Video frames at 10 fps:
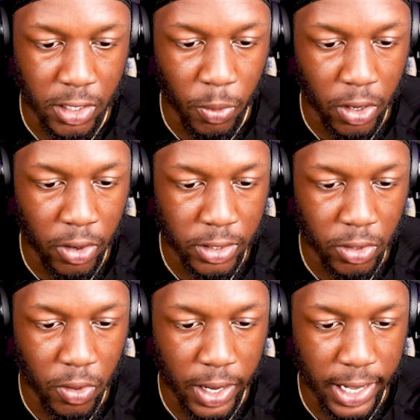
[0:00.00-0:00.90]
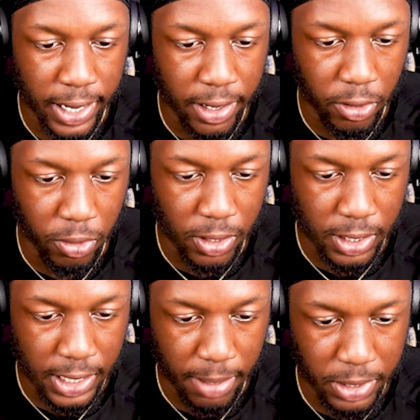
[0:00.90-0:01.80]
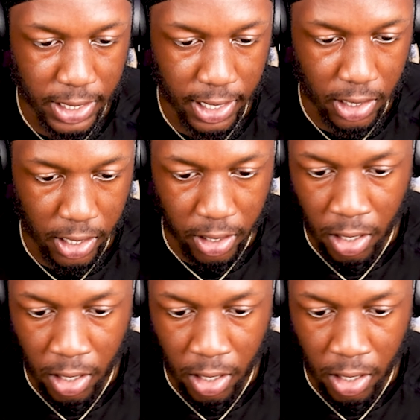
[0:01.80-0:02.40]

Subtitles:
So we're going to go ahead and do the same exact thing.